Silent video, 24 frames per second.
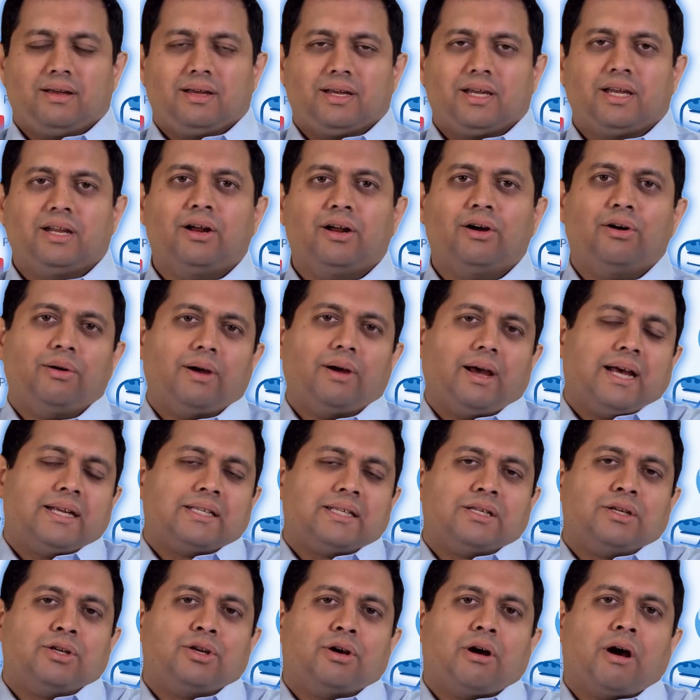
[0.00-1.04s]
You know, as
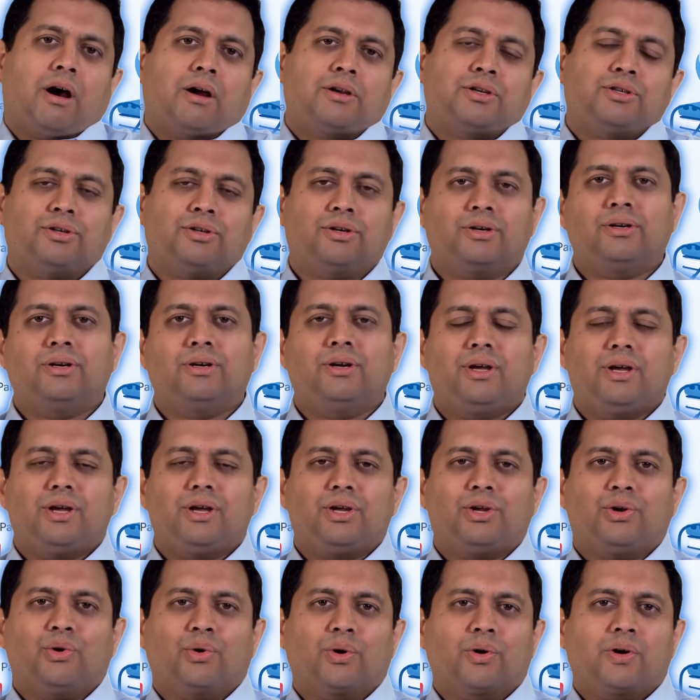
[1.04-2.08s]
a doctor,
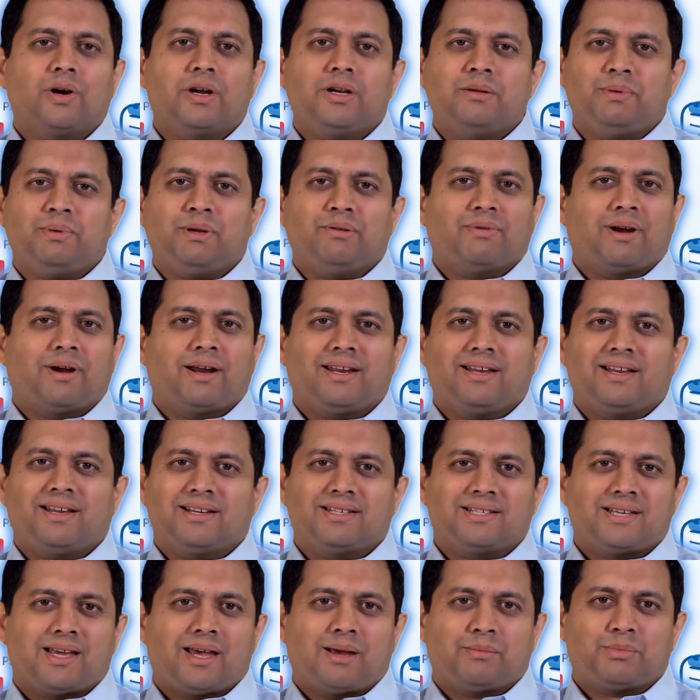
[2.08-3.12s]
you're going to be writing
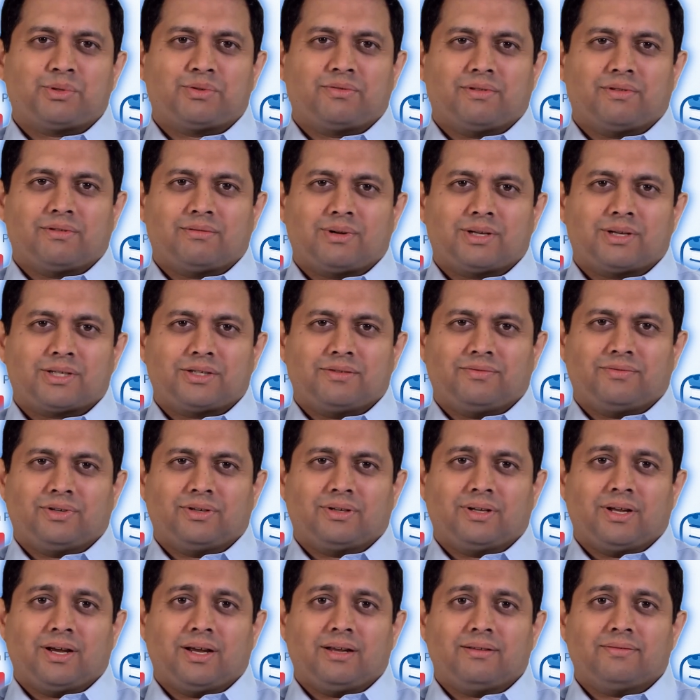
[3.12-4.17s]
exams for the rest of your
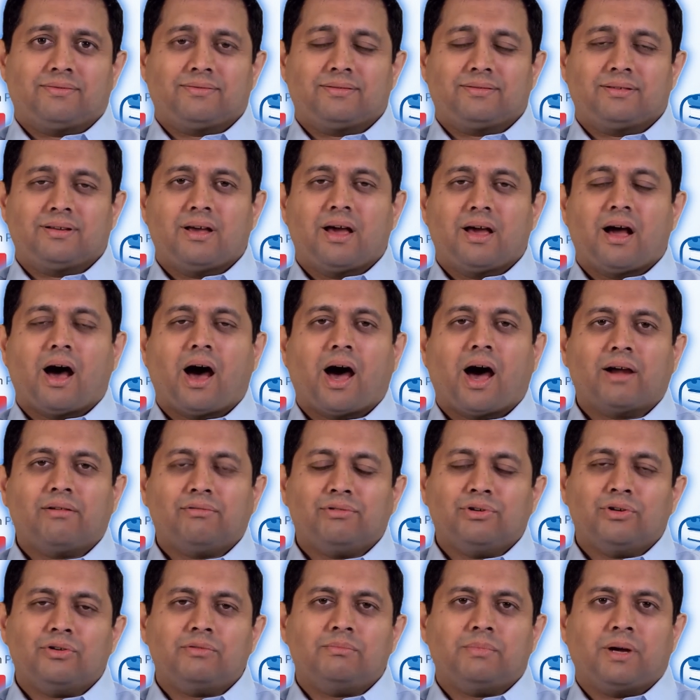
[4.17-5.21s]
life. I
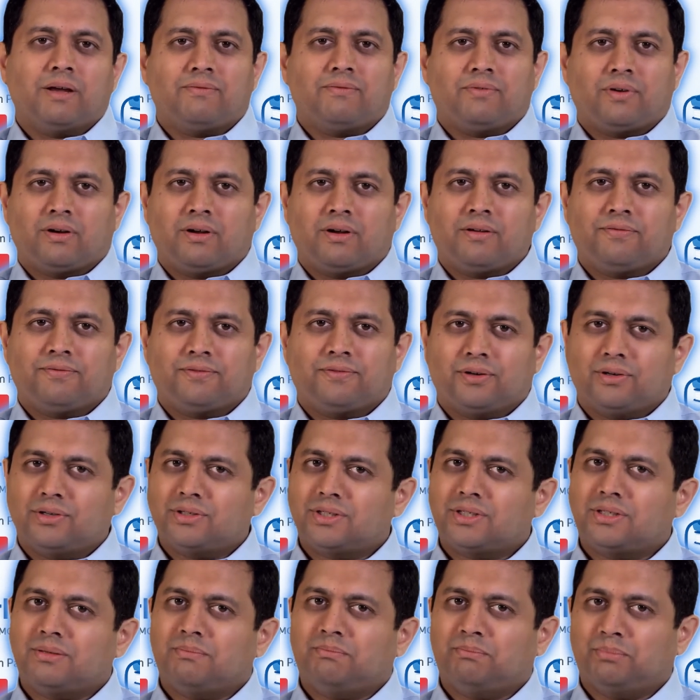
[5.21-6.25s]
wrote my very
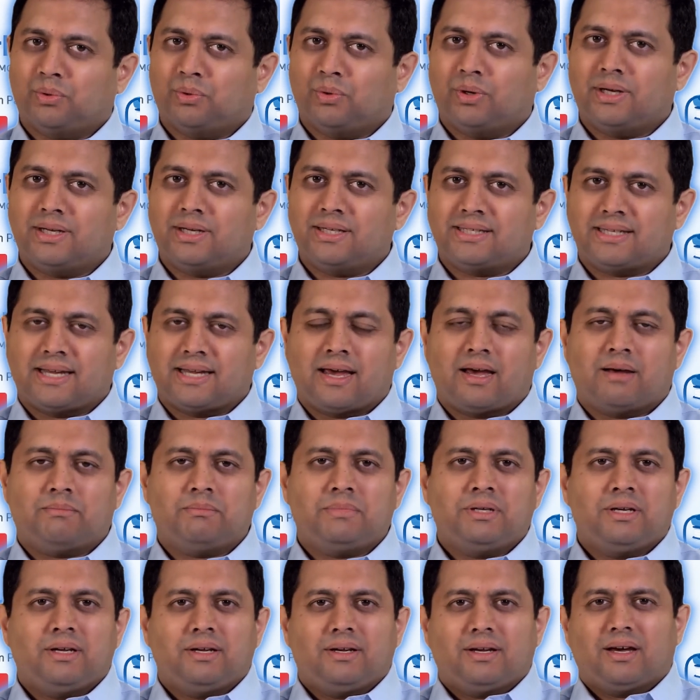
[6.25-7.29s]
first board
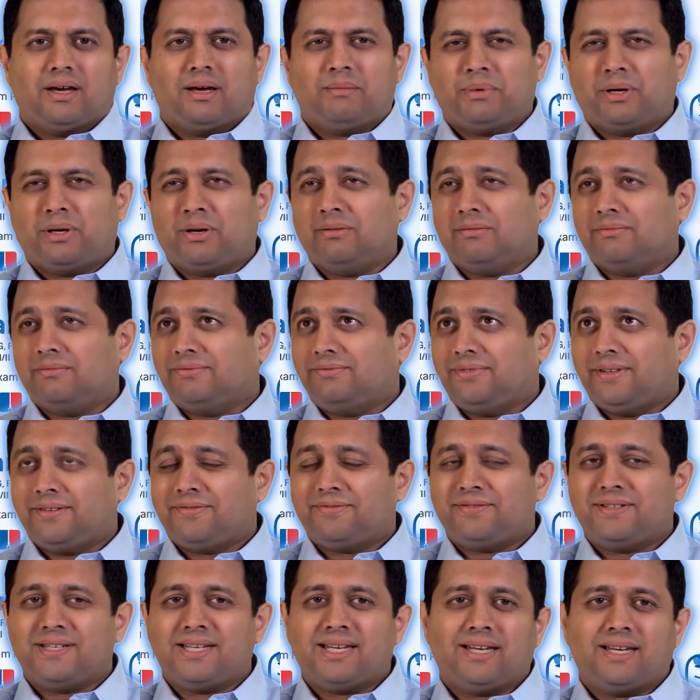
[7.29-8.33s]
exam about
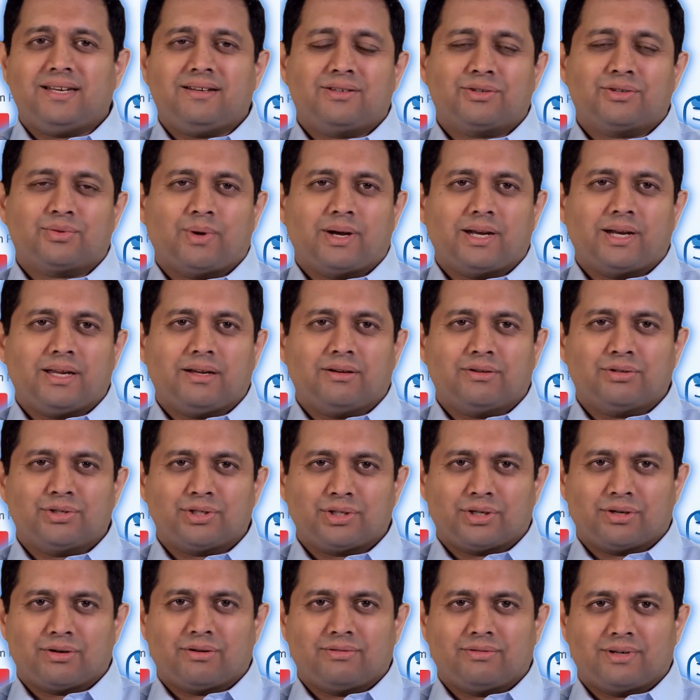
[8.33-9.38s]
15, 20 years
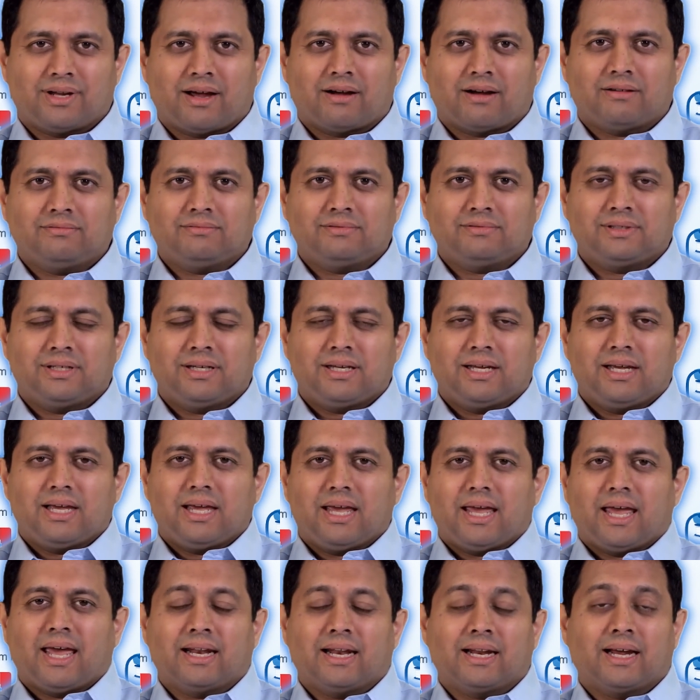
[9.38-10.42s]
ago now,
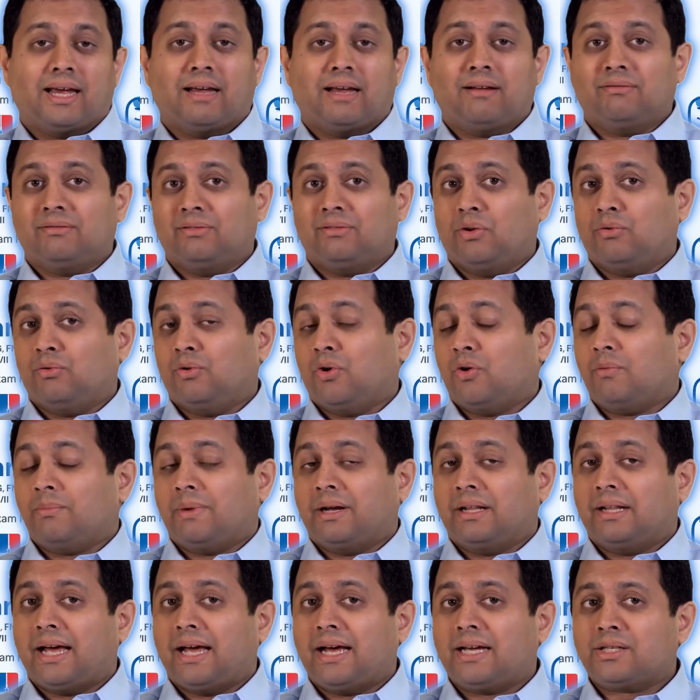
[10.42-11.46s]
and I wrote my
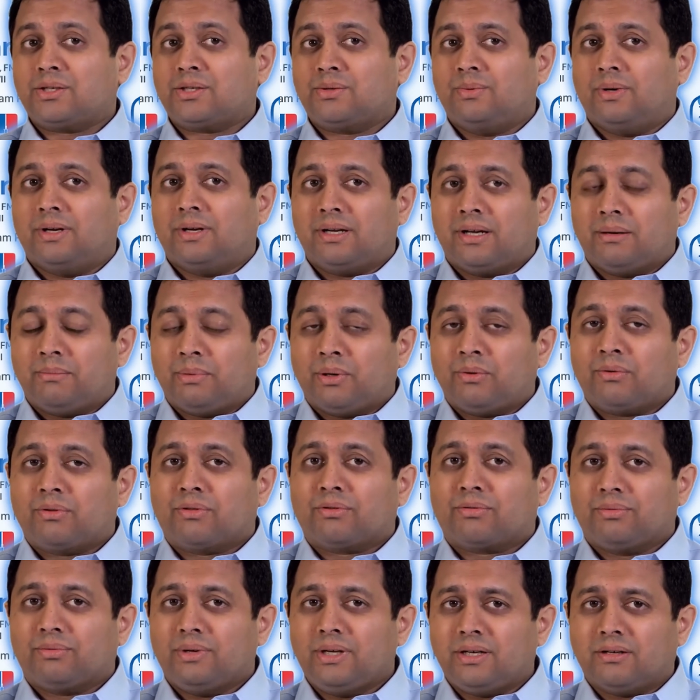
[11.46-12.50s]
last one about
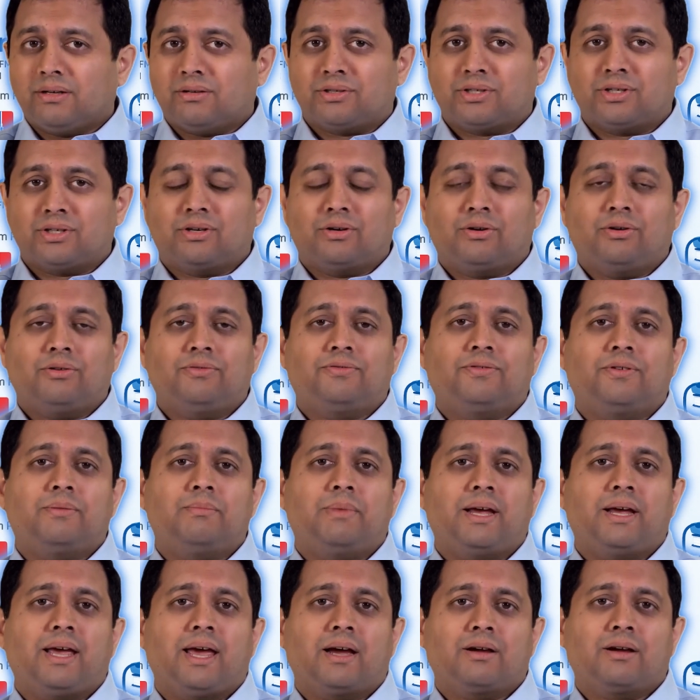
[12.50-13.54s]
three years ago for
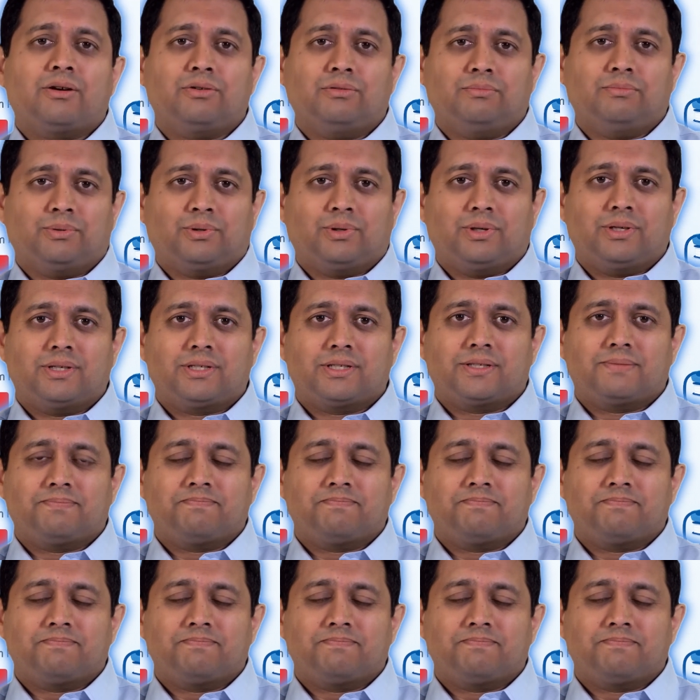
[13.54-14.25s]
my echo boards.